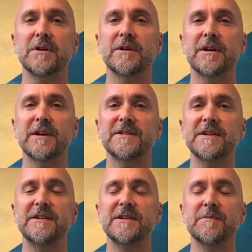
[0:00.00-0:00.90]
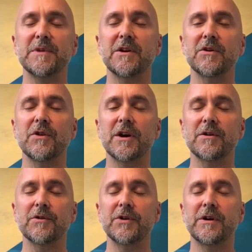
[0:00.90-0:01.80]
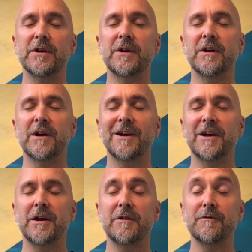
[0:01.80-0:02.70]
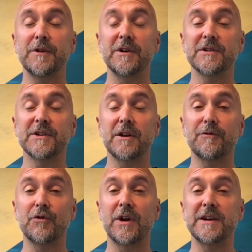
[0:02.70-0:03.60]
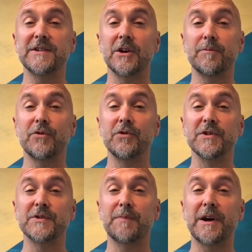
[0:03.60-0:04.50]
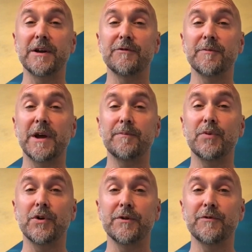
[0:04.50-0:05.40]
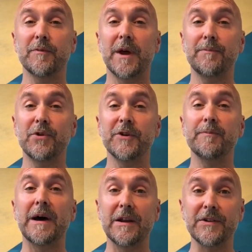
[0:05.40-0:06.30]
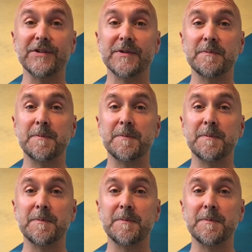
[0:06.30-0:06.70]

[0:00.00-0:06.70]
nice, easy middle ground. Feel yourself rising up through your spine from that point of balance.